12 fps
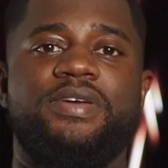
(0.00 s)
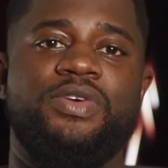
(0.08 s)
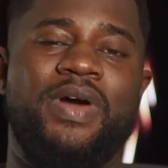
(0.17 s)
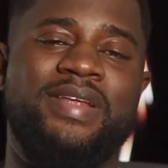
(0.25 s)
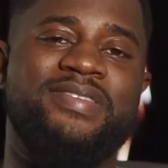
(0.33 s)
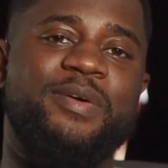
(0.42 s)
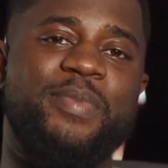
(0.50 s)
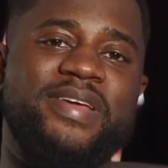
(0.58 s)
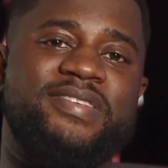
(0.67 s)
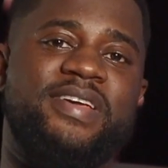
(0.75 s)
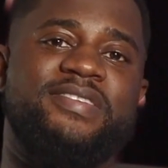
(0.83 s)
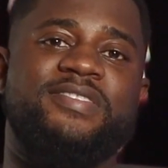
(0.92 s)
You answer by
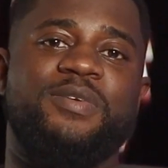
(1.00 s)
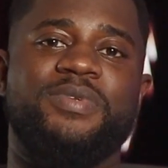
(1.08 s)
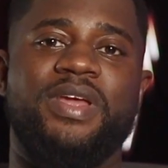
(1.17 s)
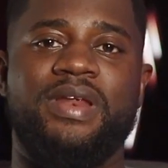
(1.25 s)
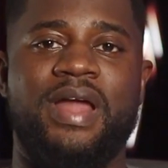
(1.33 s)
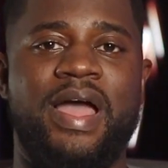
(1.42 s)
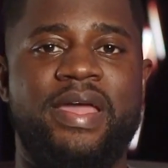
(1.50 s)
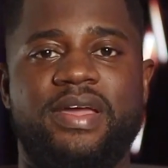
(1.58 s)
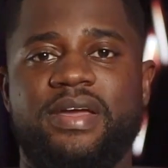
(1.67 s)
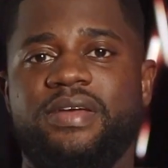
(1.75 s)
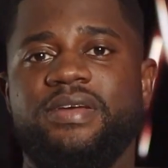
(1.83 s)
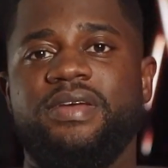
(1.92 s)
saying something
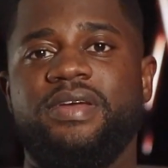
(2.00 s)
like,